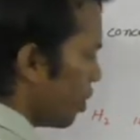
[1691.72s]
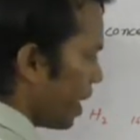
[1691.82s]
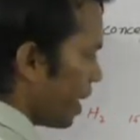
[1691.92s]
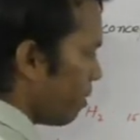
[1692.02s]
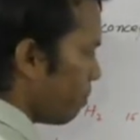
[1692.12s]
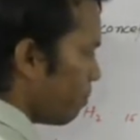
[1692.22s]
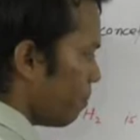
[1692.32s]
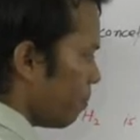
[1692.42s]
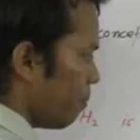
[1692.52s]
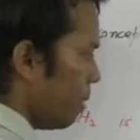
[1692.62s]
taking
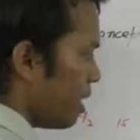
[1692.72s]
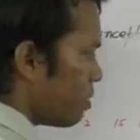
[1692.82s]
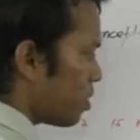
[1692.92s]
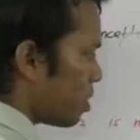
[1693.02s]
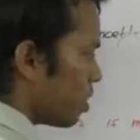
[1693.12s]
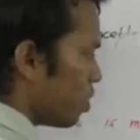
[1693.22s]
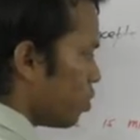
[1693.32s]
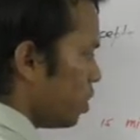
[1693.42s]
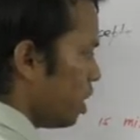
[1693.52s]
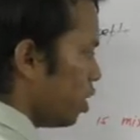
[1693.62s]
plus
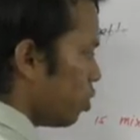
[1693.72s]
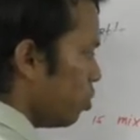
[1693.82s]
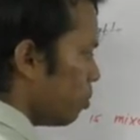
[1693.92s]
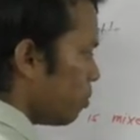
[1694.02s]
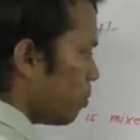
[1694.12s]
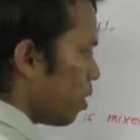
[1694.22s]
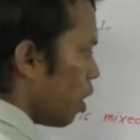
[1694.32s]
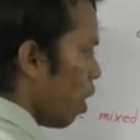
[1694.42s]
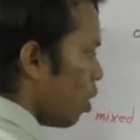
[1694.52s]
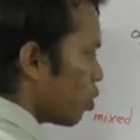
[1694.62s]

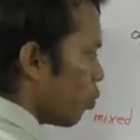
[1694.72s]
Cl2. So